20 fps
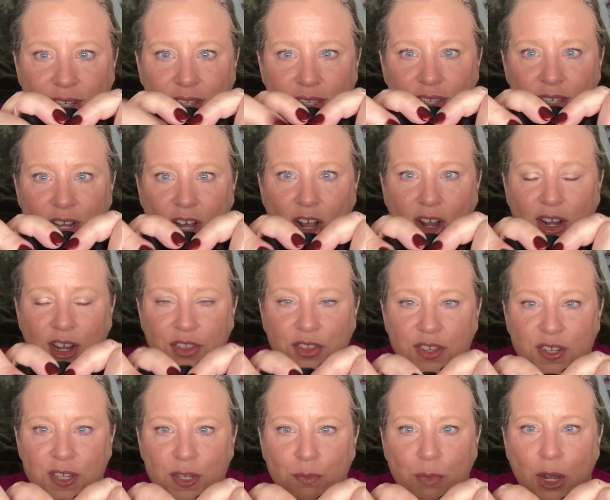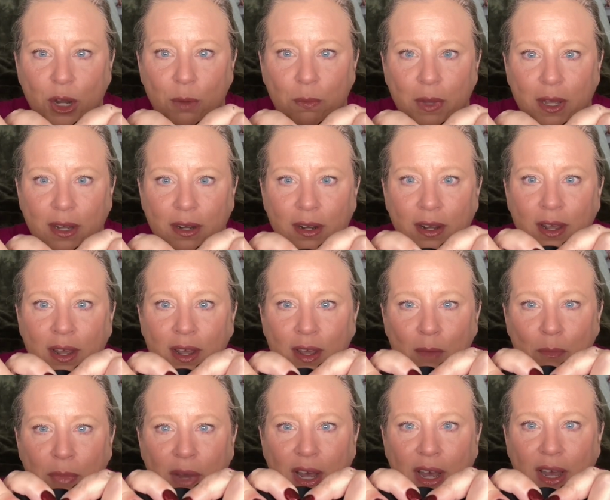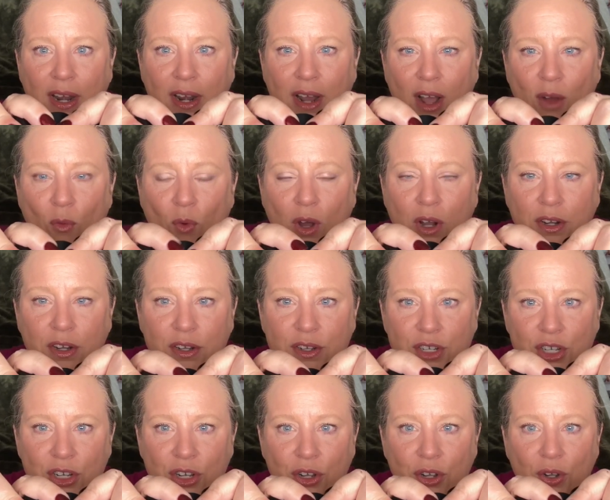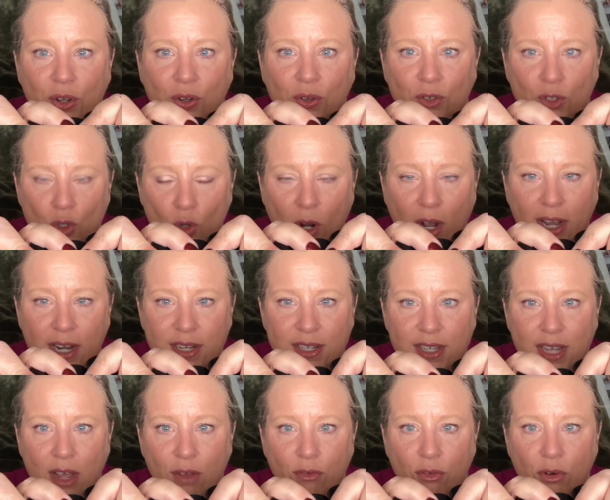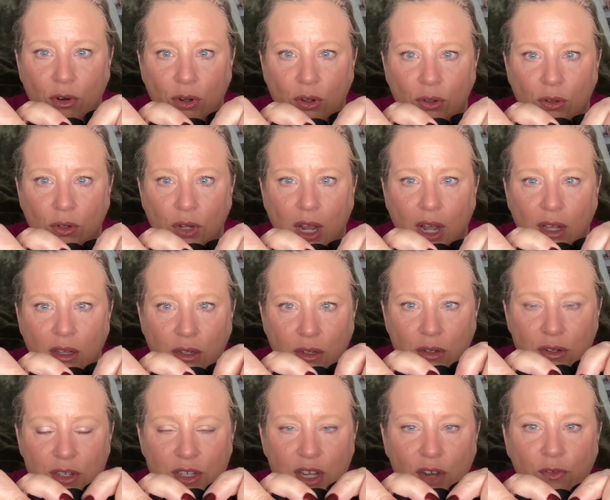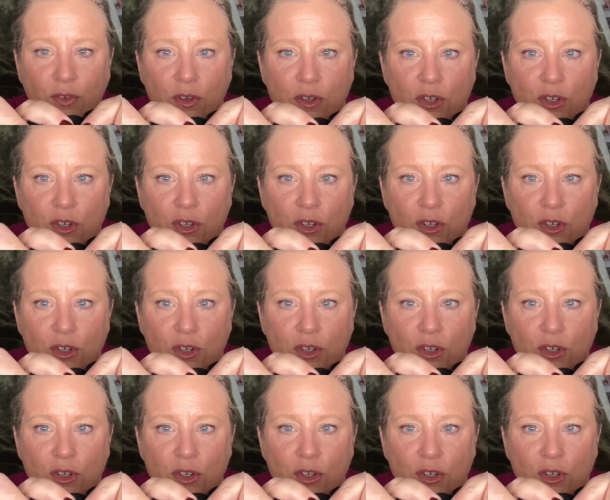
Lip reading: stock at this moment, but I wanted to try several colors, several